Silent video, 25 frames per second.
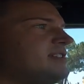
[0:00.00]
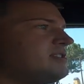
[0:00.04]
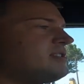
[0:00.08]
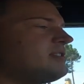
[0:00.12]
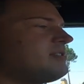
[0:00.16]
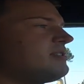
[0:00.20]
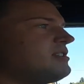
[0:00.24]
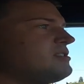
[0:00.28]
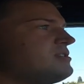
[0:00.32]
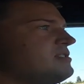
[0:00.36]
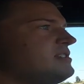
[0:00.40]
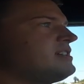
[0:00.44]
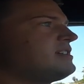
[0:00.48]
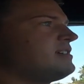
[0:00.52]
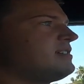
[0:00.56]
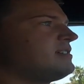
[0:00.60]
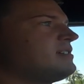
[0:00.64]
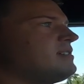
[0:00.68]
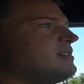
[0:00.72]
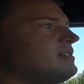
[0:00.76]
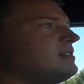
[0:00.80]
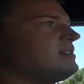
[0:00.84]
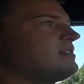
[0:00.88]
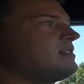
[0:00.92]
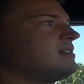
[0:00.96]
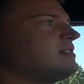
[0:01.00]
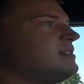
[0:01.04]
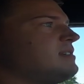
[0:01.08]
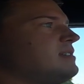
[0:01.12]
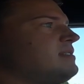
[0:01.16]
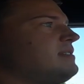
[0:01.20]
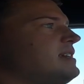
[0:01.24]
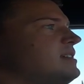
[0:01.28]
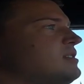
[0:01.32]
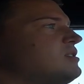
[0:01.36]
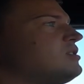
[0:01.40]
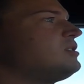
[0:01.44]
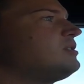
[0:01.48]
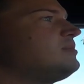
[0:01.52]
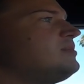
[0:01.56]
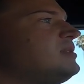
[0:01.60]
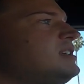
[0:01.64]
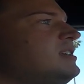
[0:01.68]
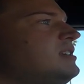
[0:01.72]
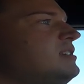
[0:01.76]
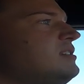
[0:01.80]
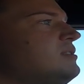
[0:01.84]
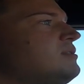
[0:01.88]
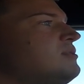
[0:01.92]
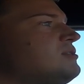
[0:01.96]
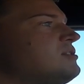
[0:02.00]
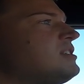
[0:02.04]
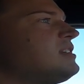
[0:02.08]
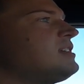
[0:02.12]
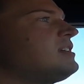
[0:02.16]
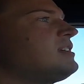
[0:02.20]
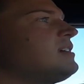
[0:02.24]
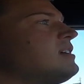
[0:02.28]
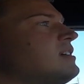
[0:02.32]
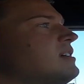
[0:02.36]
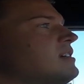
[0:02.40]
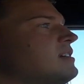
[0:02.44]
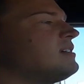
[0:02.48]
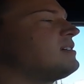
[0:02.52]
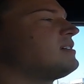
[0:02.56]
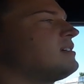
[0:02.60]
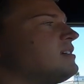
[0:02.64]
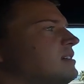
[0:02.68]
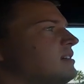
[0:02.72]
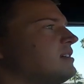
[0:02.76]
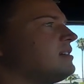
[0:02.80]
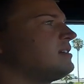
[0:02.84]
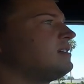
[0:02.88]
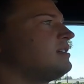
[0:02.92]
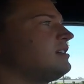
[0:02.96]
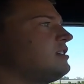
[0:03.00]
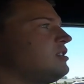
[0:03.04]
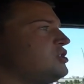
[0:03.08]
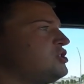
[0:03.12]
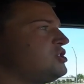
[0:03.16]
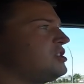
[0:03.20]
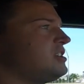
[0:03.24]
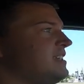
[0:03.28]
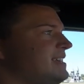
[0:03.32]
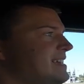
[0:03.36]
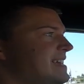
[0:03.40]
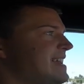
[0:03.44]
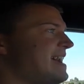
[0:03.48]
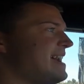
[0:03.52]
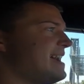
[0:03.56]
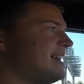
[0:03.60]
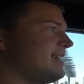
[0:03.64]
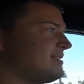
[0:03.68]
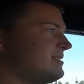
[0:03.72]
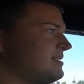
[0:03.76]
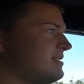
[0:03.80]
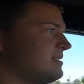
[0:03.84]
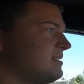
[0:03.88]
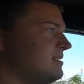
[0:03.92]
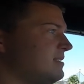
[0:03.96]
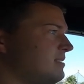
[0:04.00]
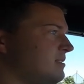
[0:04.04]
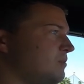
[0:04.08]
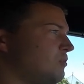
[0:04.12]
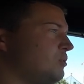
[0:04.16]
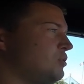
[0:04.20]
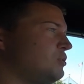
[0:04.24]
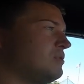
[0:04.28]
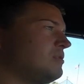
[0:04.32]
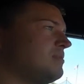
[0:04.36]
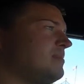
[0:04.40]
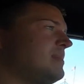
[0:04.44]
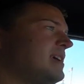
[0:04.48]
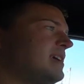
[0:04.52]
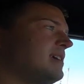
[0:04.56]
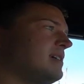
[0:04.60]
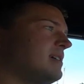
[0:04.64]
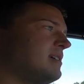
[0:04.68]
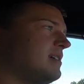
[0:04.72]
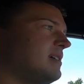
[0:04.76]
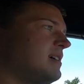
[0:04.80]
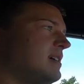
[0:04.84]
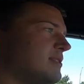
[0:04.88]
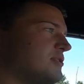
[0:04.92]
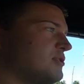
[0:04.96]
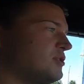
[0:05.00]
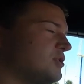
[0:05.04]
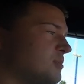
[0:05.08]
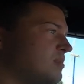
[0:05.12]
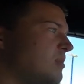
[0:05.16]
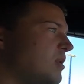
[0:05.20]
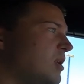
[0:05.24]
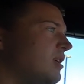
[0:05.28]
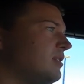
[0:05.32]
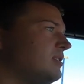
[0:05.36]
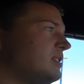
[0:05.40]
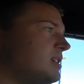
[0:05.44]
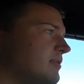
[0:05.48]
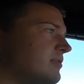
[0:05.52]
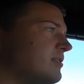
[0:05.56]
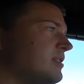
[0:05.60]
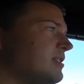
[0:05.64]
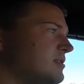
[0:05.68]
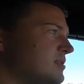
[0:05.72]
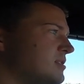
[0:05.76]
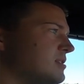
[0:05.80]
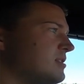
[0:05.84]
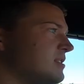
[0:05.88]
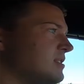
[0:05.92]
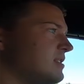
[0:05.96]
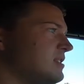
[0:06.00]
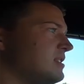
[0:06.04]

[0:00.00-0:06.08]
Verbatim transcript: the acceleration, the acceleration, yeah. Okay. They could be using shitty gas, which would make a small difference,